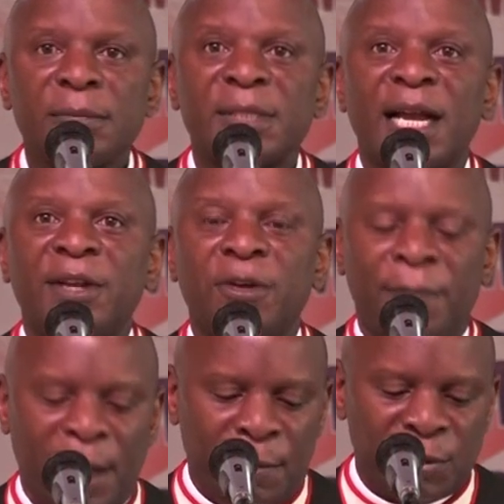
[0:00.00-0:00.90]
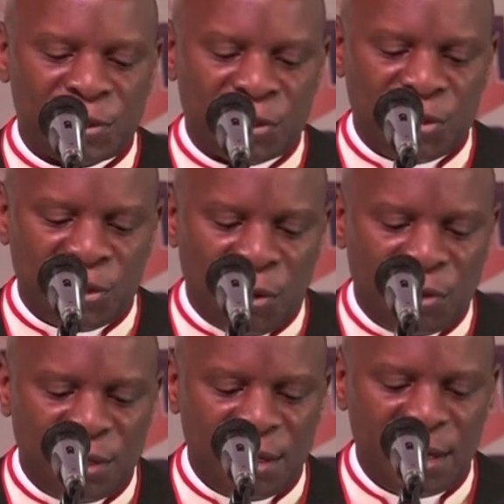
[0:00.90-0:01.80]
Turn your Bibles to
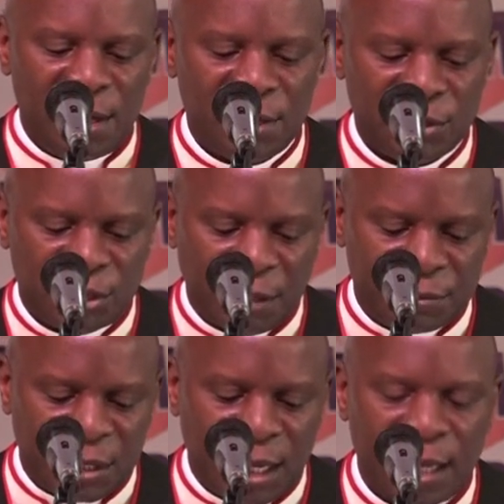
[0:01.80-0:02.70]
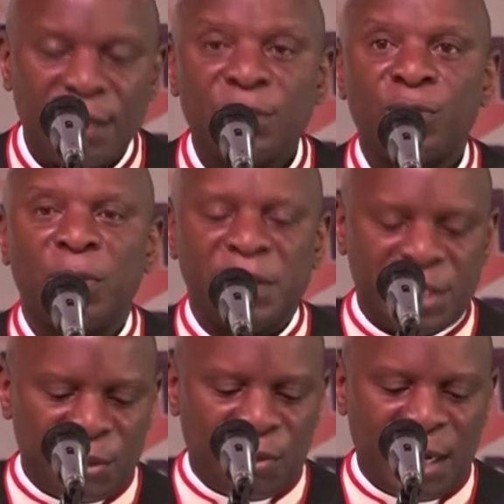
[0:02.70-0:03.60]
John chapter
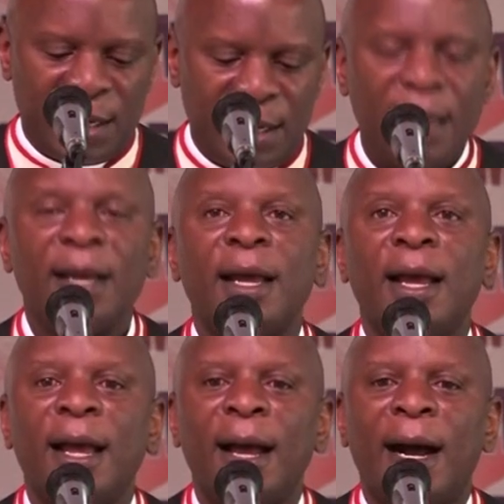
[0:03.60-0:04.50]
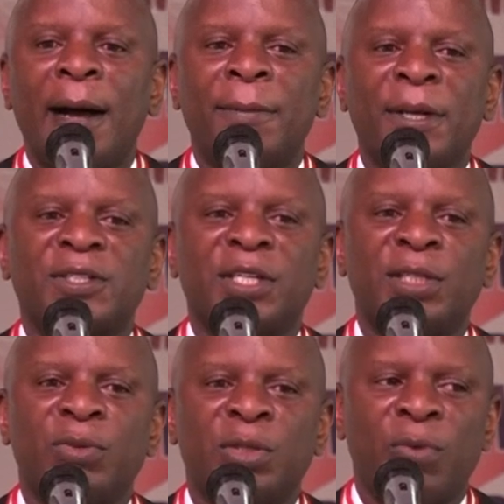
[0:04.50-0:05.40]
21, a
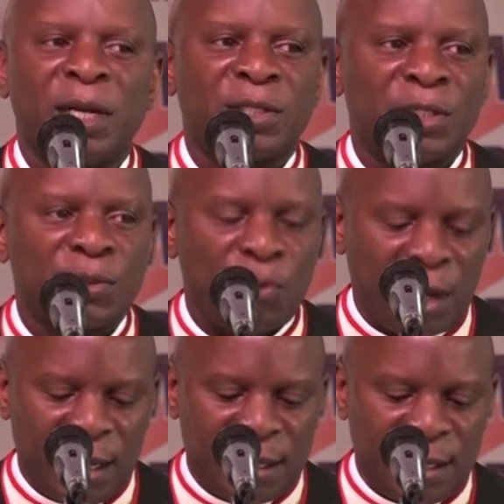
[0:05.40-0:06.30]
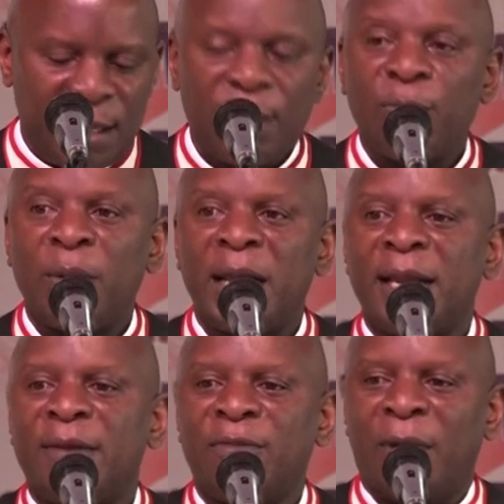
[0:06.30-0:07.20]
passage which was well
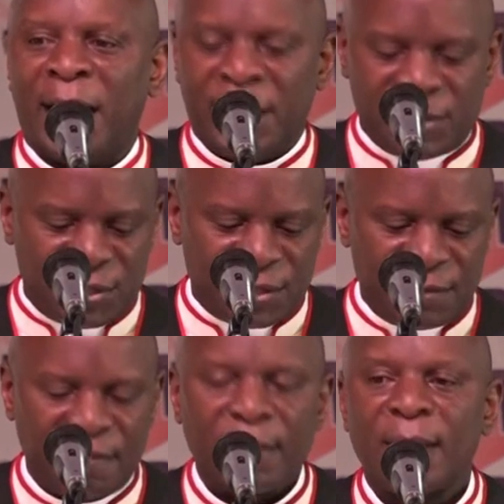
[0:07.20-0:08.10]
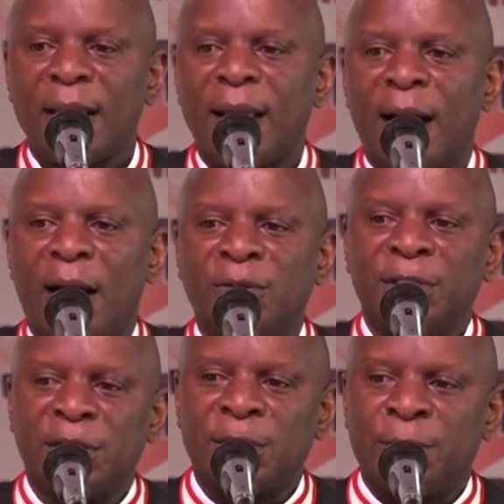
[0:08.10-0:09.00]
read for us. I'll
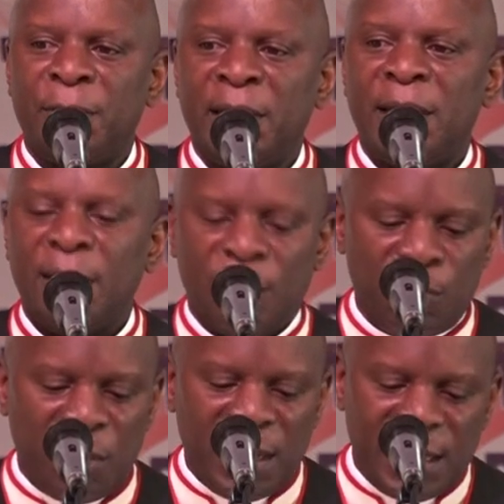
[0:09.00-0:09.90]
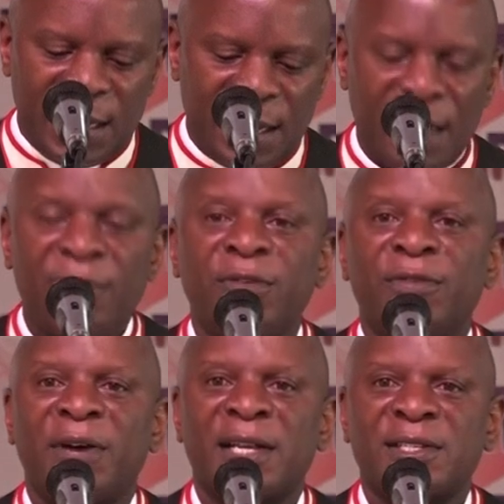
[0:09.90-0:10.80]
just be reading a
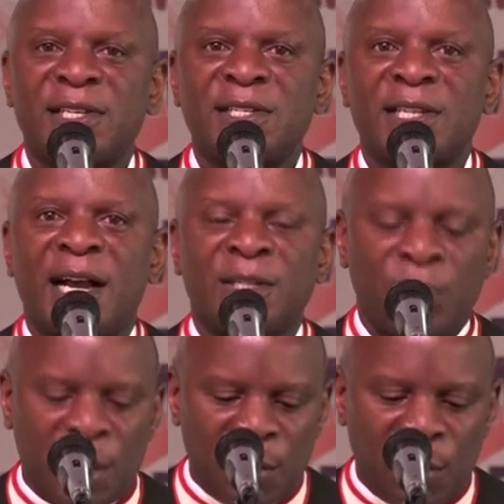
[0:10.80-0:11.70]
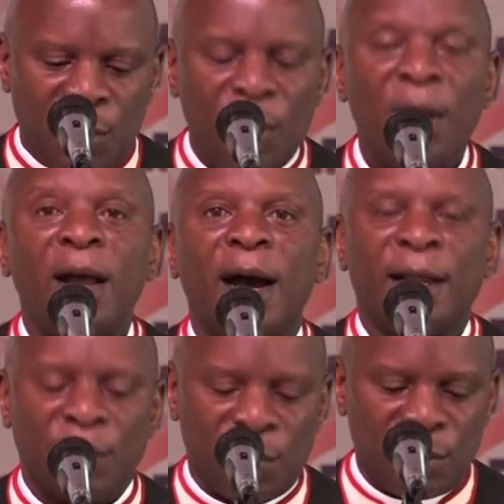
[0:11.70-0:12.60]
few verses as we go
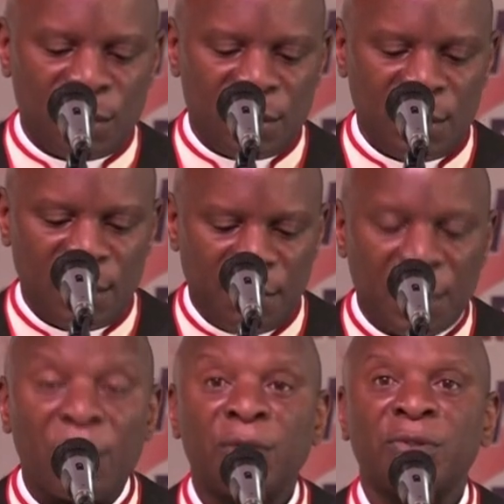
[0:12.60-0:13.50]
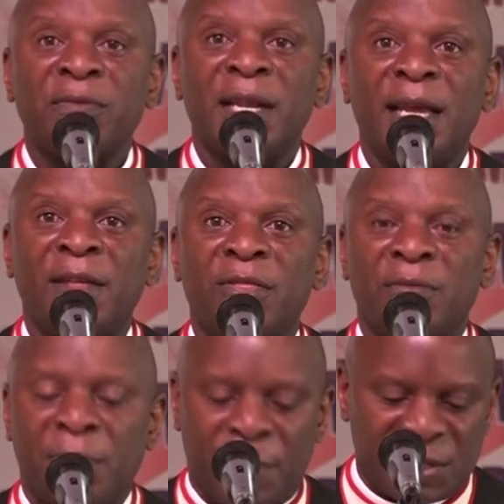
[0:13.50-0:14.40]
along. Because of the length
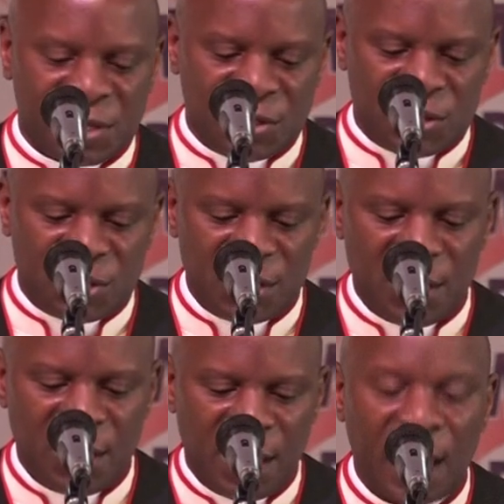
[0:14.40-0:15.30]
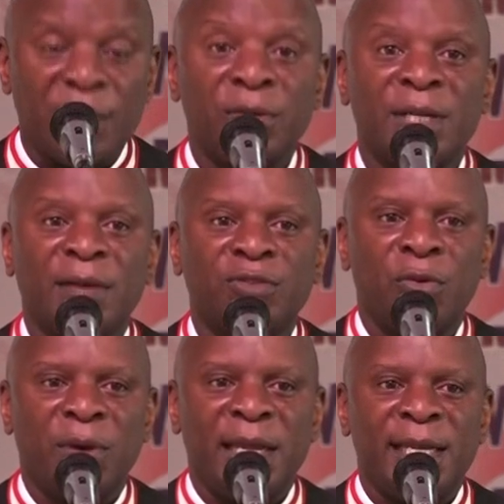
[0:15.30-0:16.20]
of the passage, I don't have
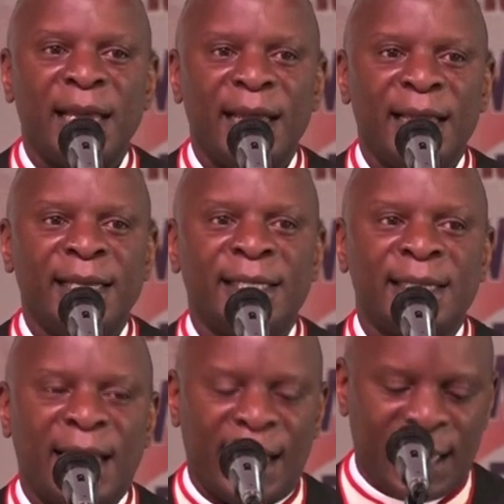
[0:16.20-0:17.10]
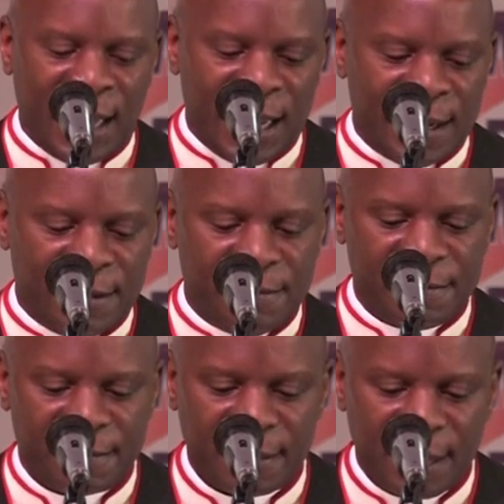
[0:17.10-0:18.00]
to read it
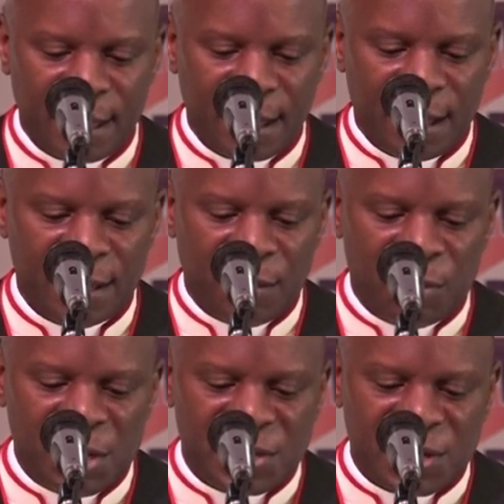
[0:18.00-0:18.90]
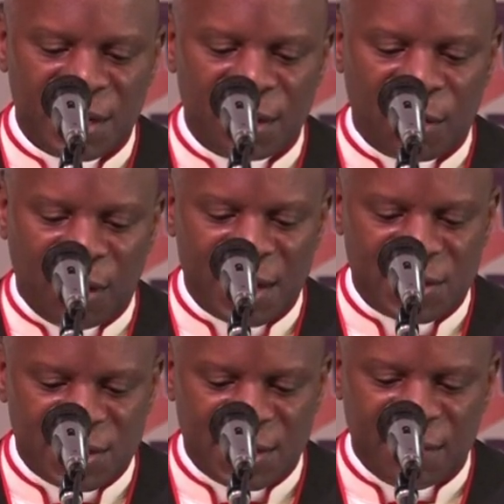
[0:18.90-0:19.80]
again. The risen
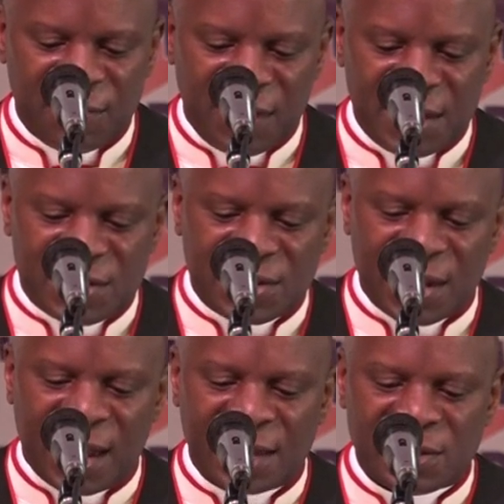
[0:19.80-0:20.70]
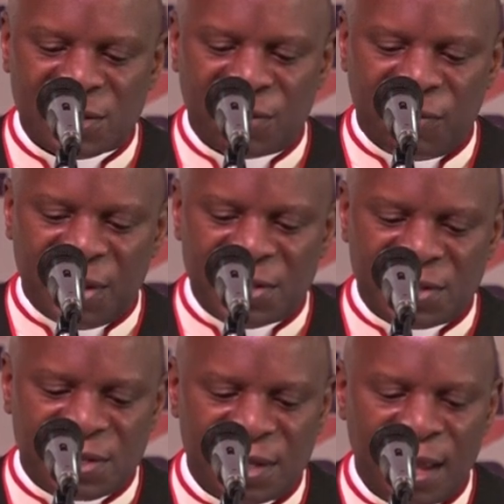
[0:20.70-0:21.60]
Christ invites us to
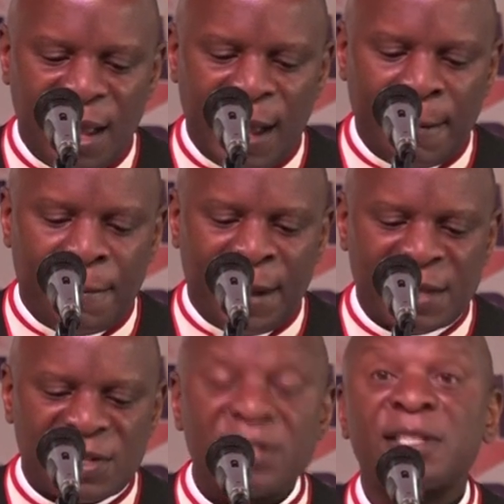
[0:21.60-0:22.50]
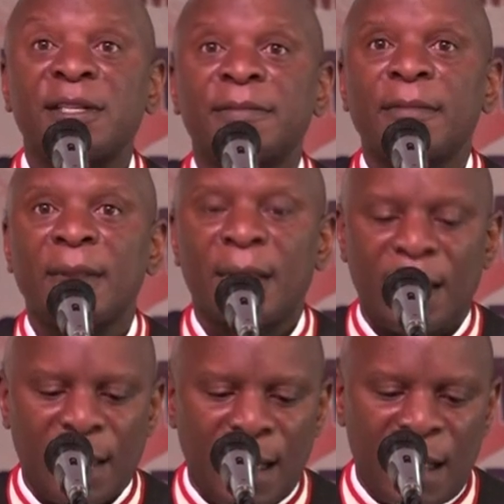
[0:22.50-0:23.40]
face our past
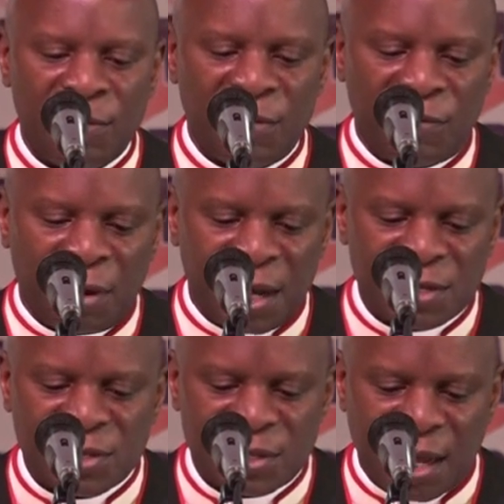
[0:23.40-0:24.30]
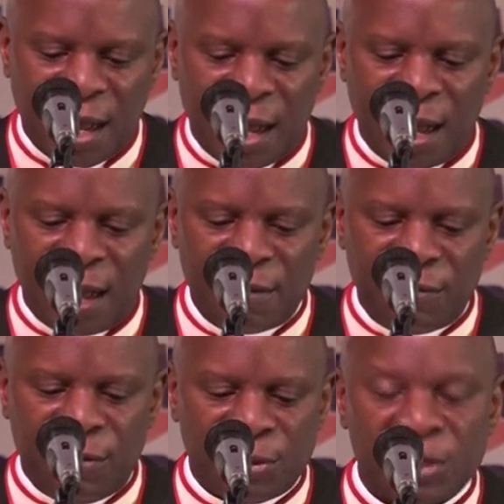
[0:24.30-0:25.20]
and refocus our
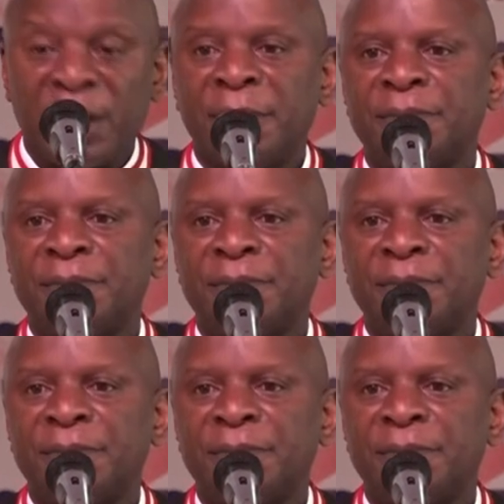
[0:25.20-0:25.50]
future.